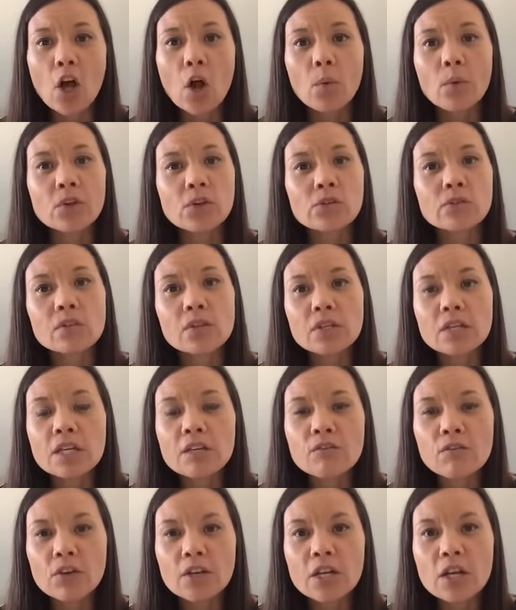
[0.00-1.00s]
When you're
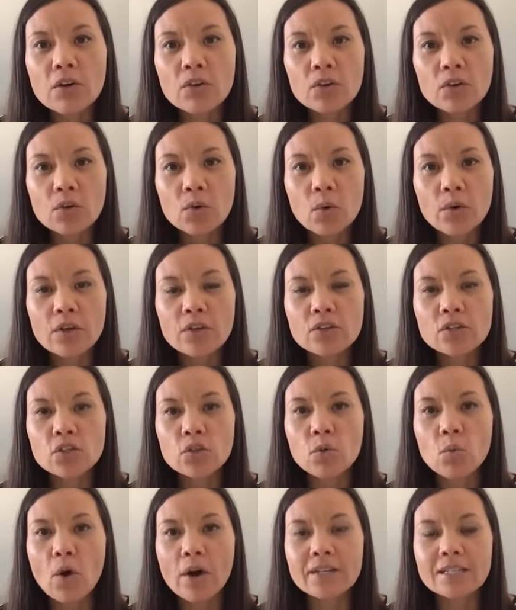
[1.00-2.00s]
looking for carrier oils,
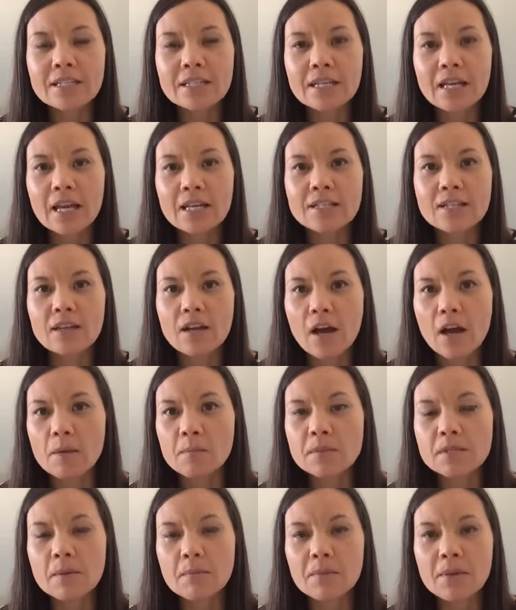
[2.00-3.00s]
you'll want to get
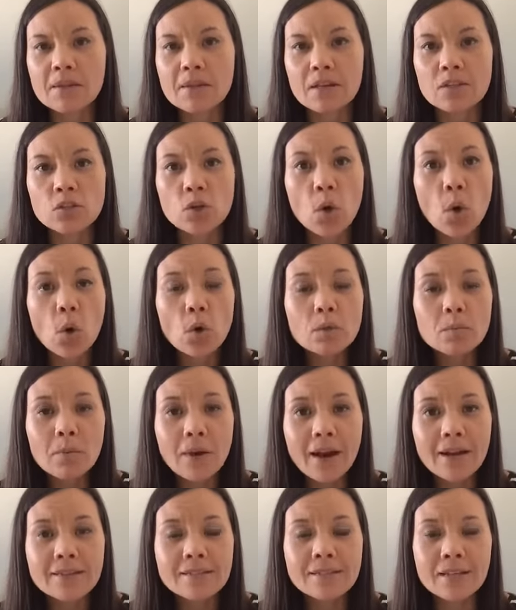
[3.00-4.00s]
something that's cold
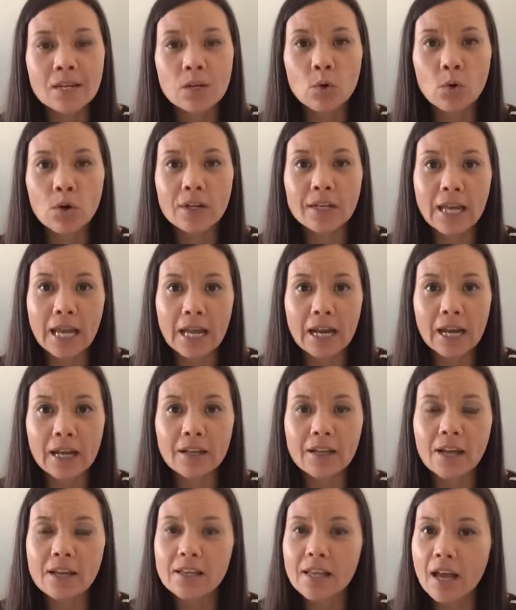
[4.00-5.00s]
pressed and
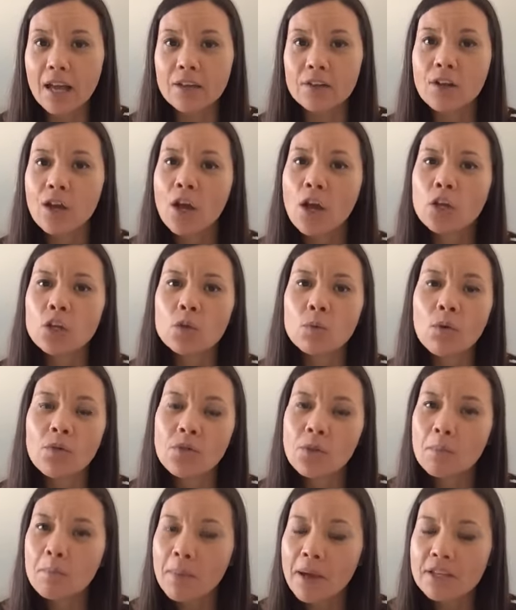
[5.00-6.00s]
organic. Again, you want
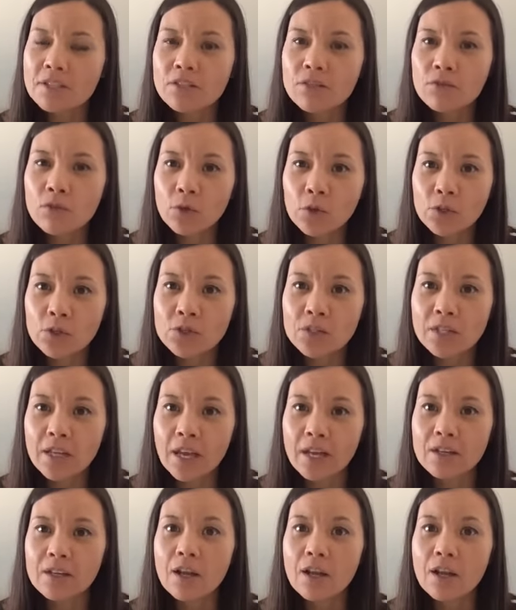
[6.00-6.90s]
the best for your skin.